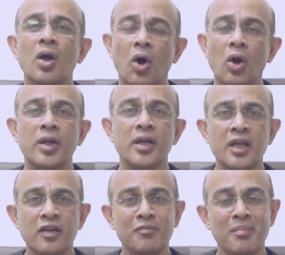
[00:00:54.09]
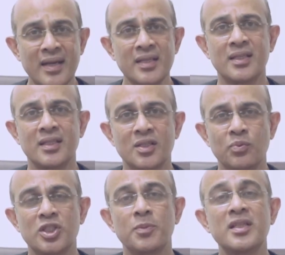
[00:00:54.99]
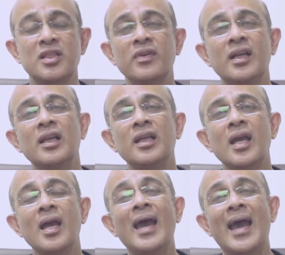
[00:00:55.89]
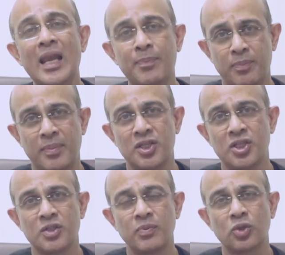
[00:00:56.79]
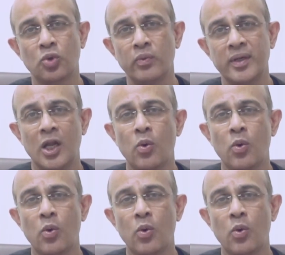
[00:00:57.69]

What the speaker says: alternative medicines which specifically help patients with COVID.